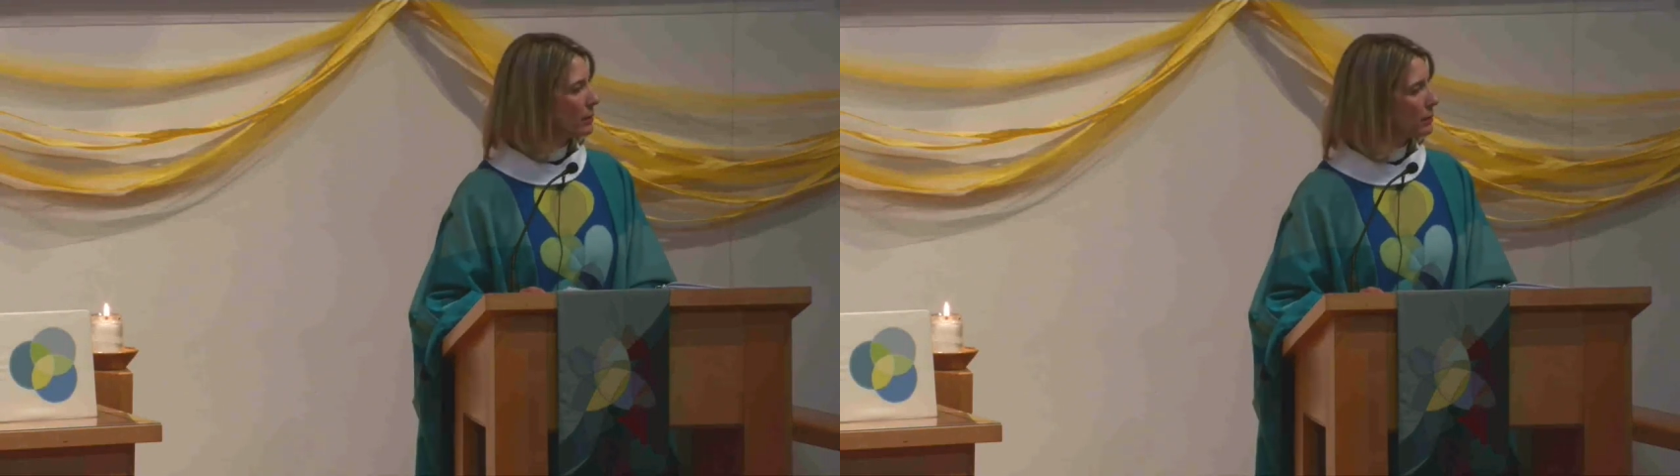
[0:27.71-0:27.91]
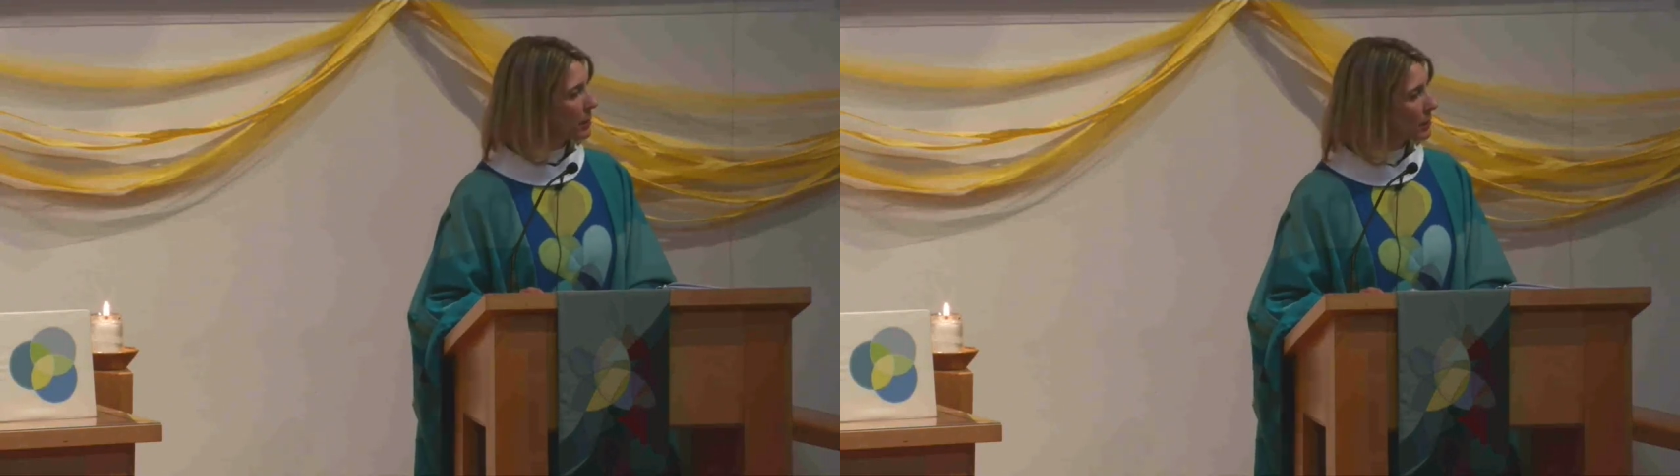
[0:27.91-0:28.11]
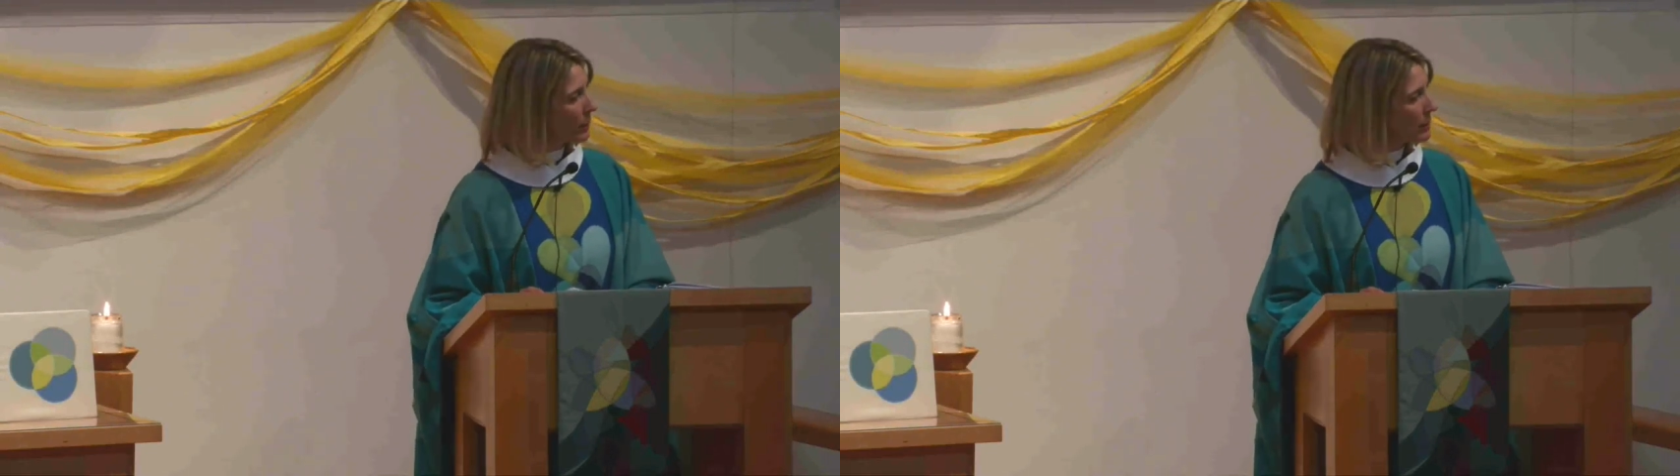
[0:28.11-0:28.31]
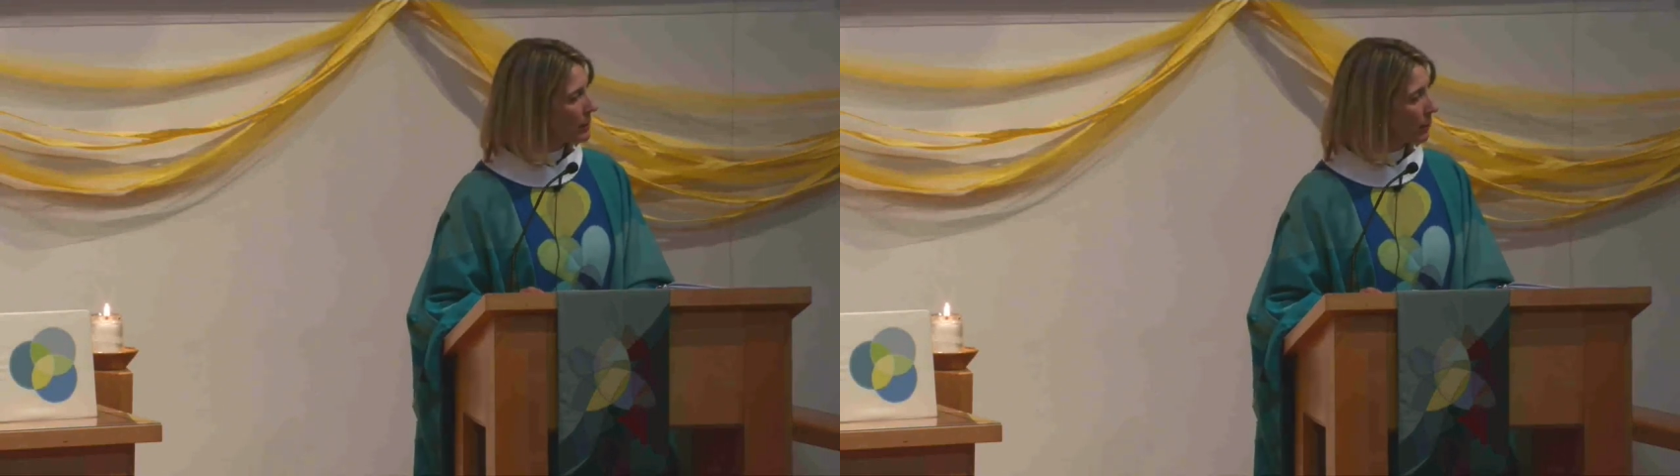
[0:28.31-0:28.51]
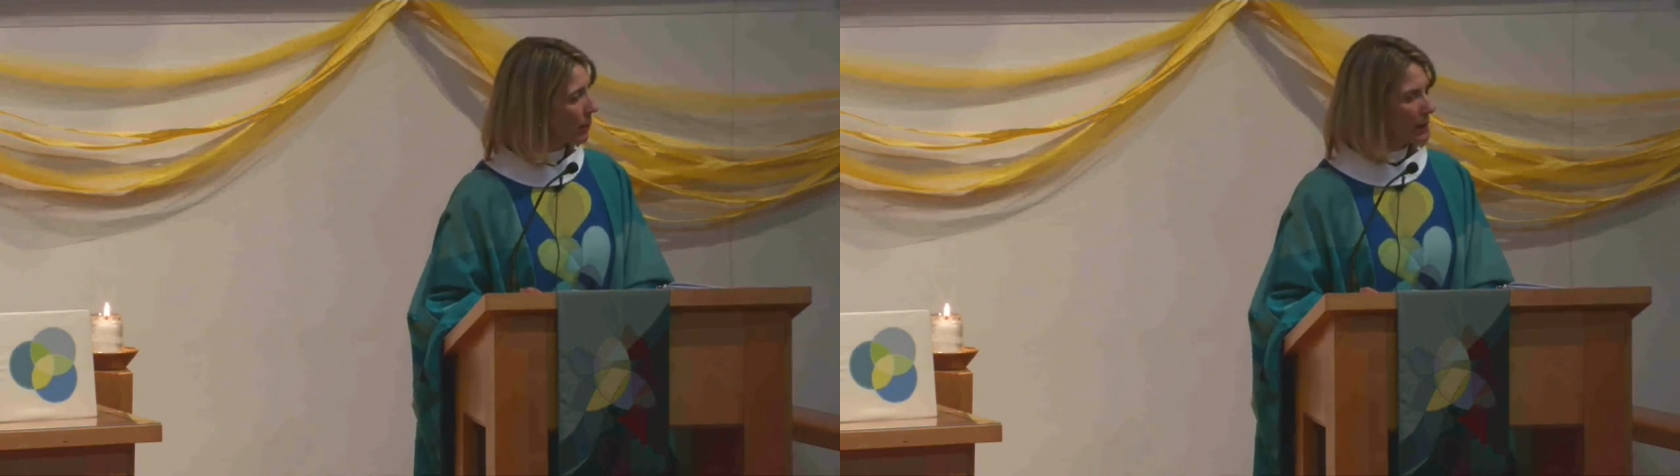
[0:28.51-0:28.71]
between
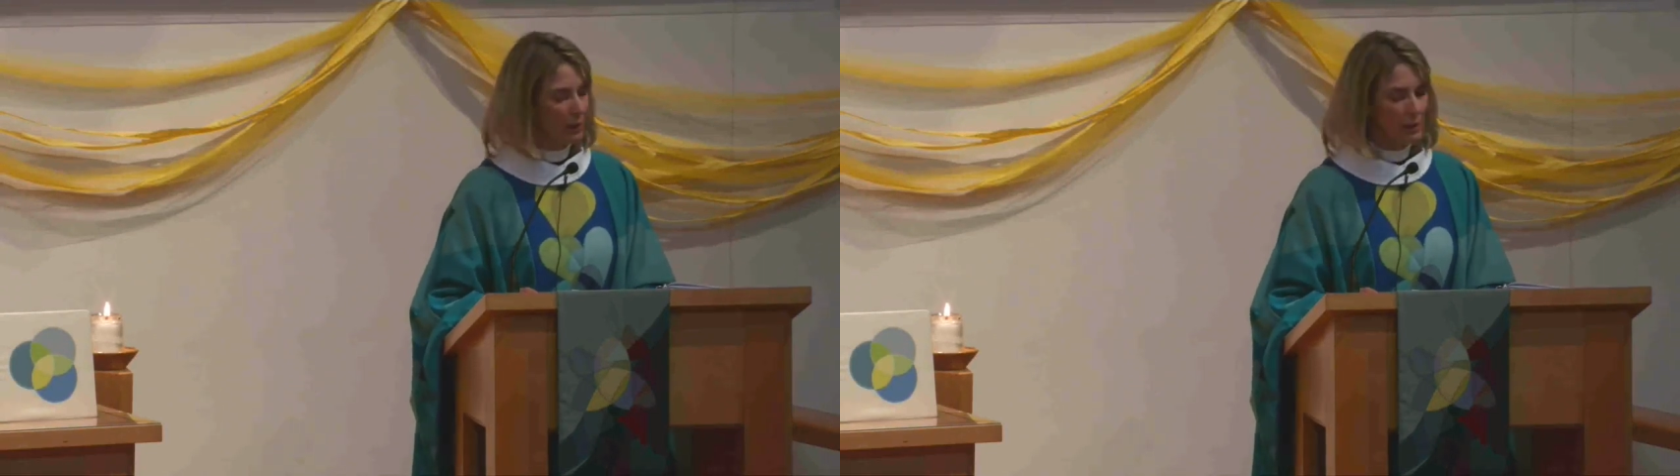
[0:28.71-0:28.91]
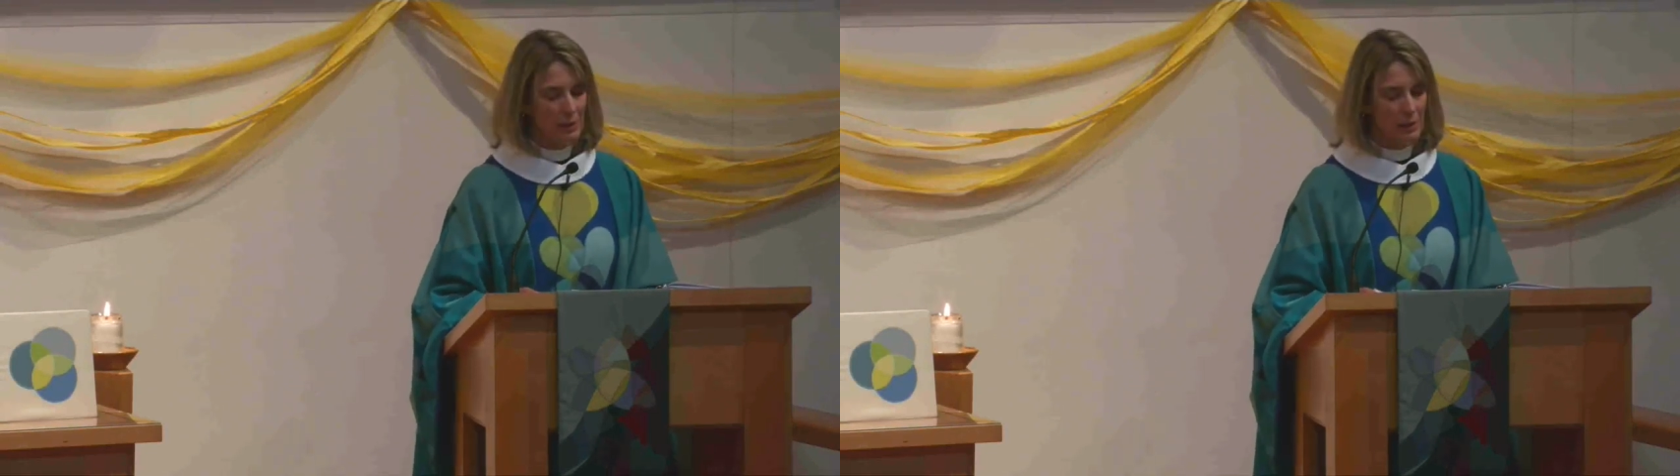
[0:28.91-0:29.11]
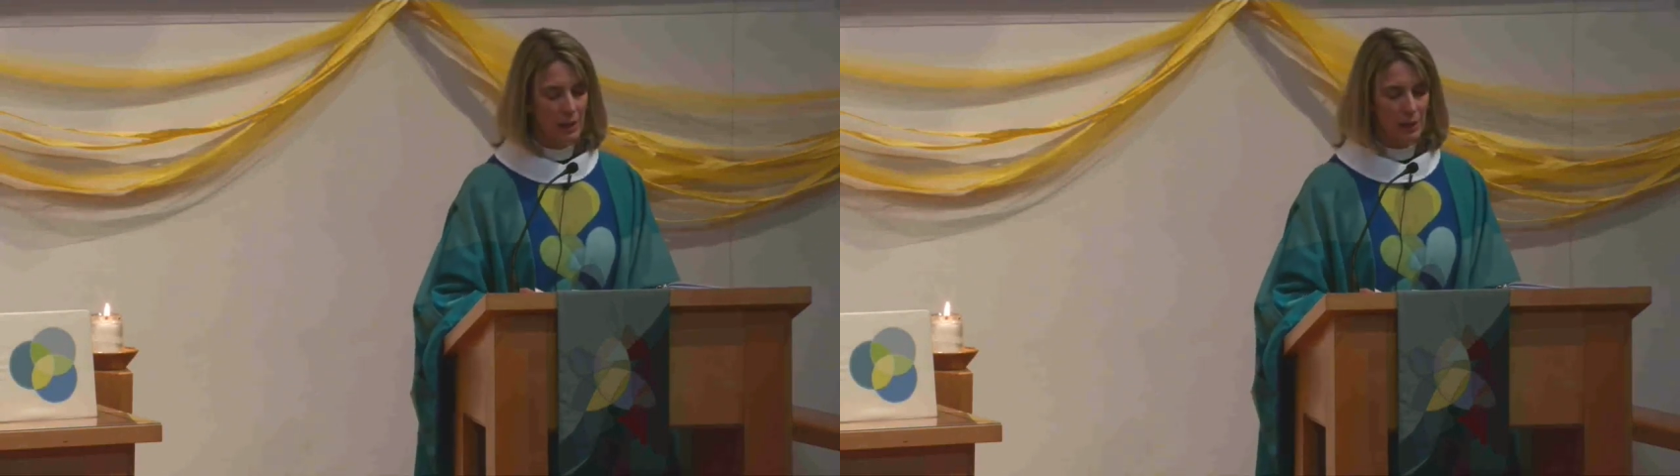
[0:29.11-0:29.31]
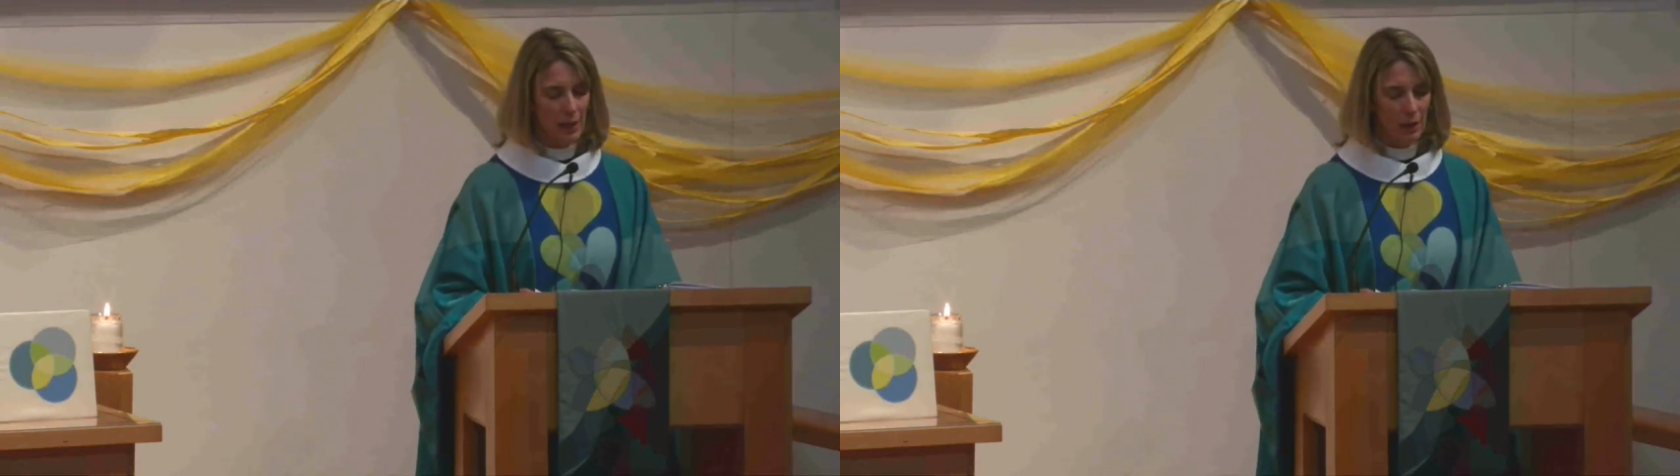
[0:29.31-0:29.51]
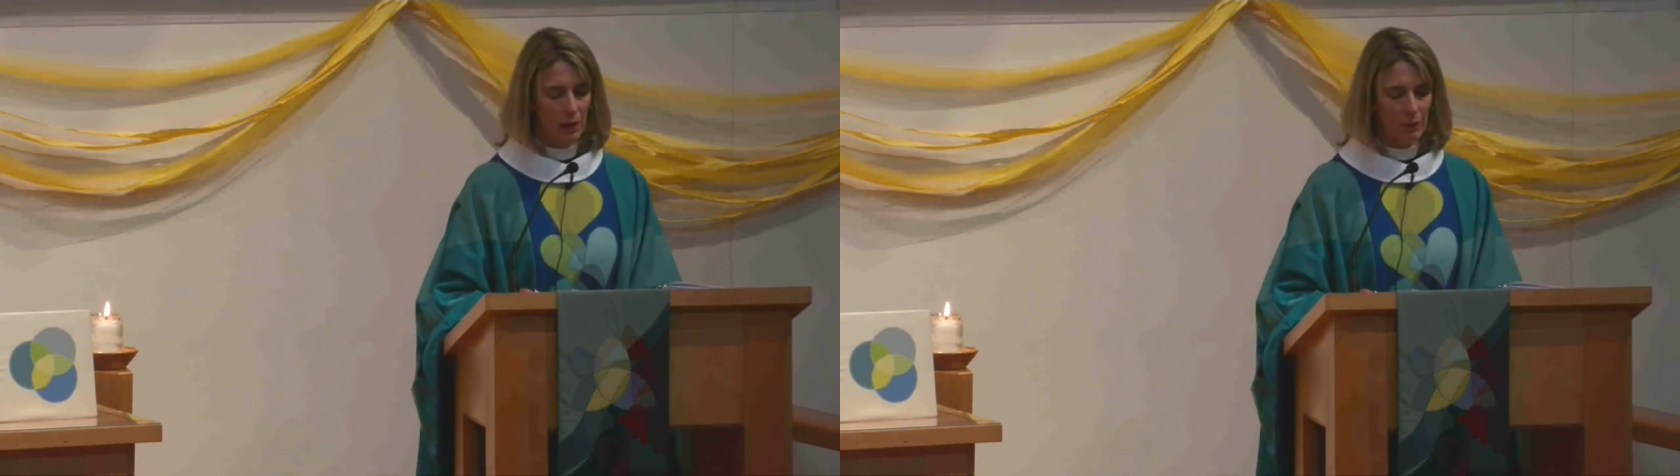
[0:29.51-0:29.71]
Tijuana and San
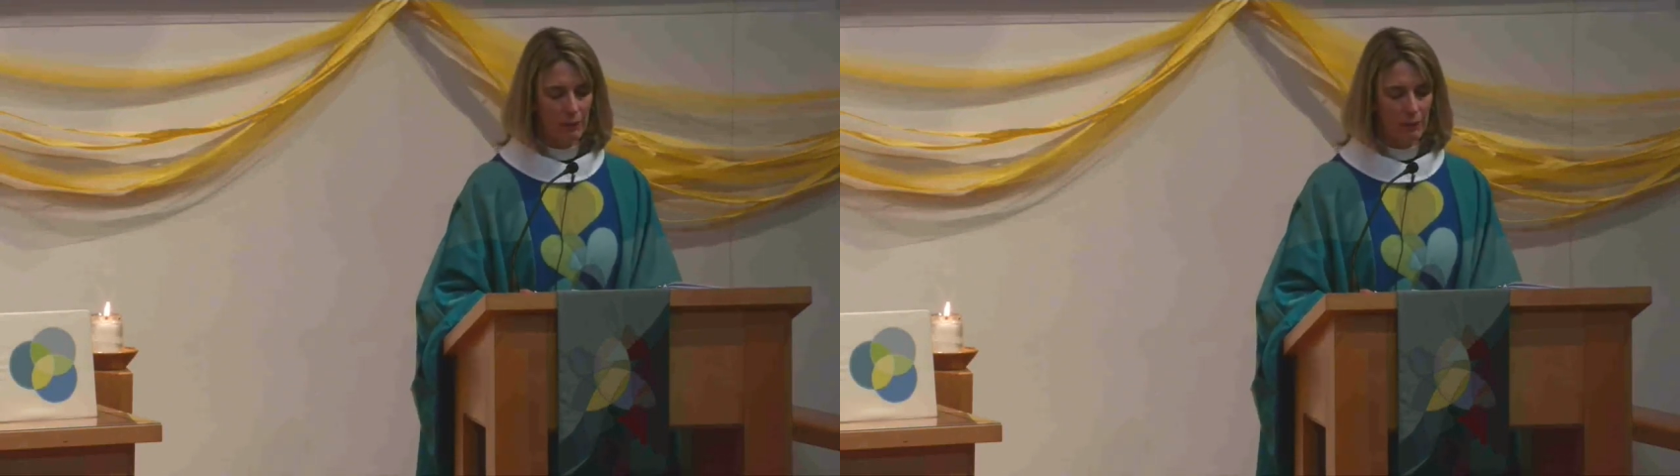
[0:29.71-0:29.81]
Diego.